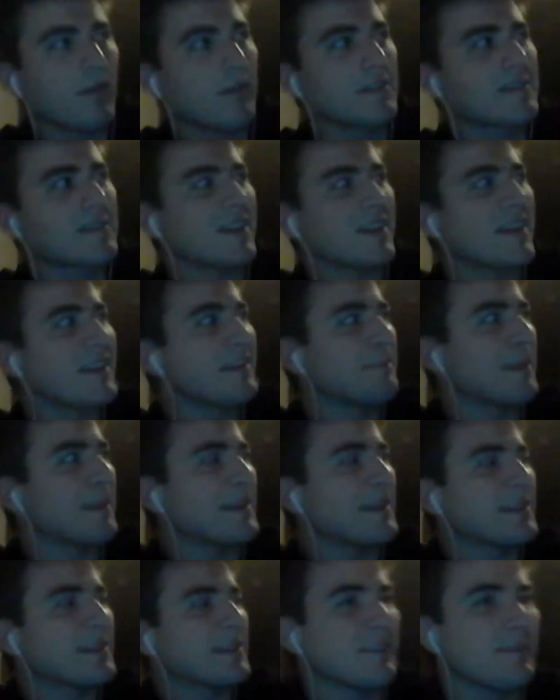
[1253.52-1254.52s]
Sanè
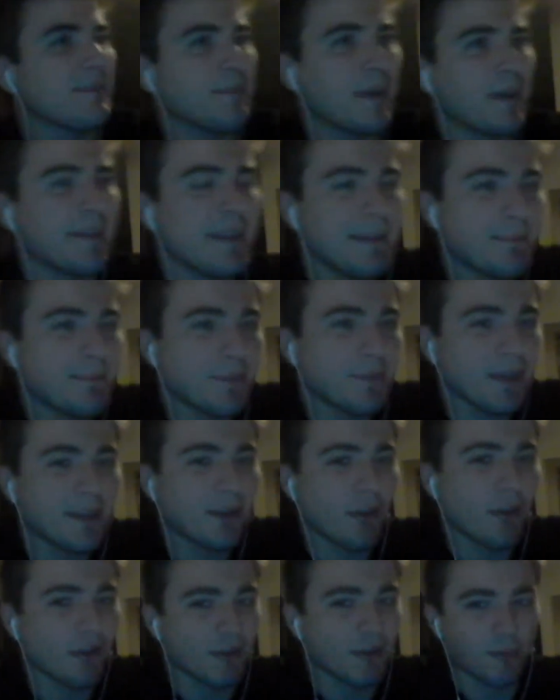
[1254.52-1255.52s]
basically, I think he
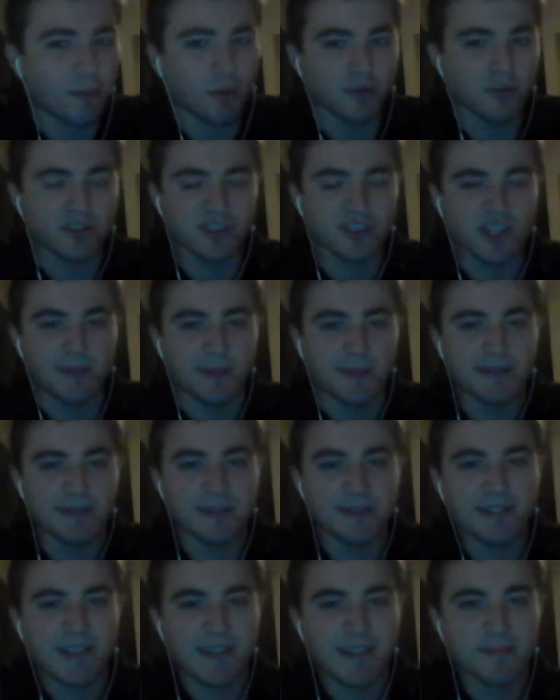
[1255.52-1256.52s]
played all our important Champions
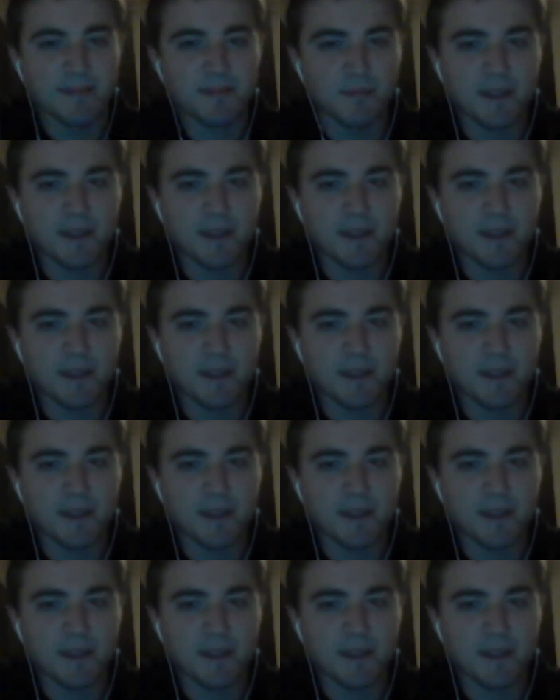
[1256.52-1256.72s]
League games,